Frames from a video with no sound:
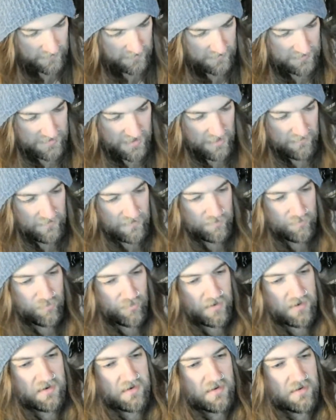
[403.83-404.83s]
David
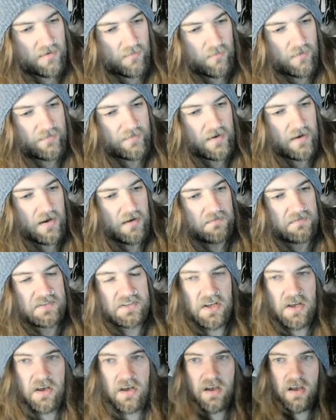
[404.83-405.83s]
Brin, The River of
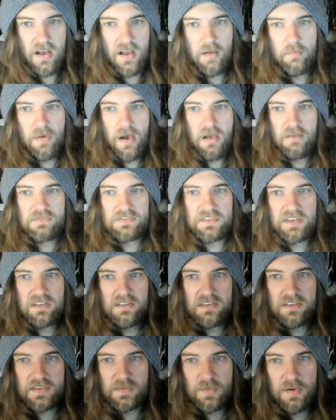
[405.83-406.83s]
Time. I've
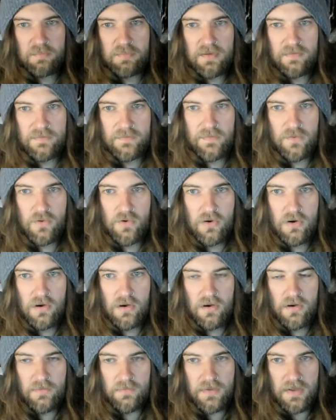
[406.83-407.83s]
seen this one
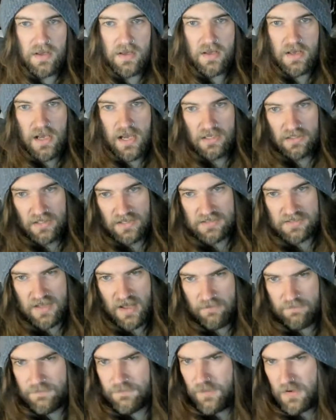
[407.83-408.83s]
before. At least
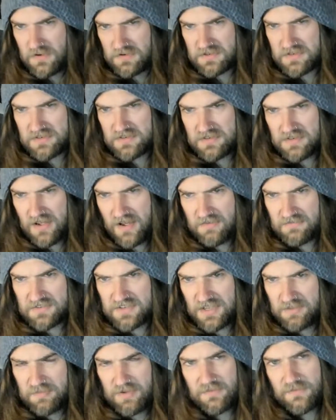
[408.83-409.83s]
that font I've
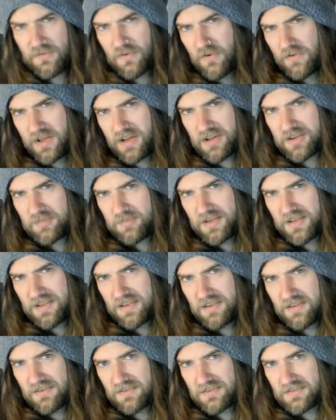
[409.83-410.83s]
seen before. That could
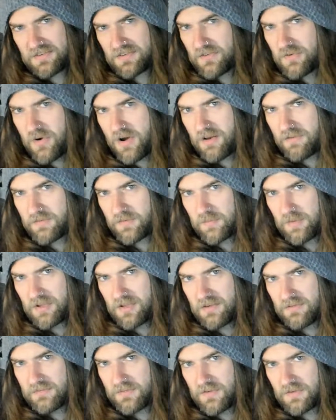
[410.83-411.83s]
be quite a
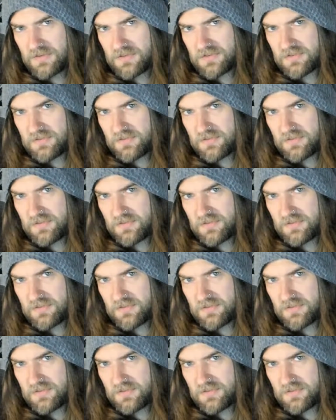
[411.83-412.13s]
familiar font.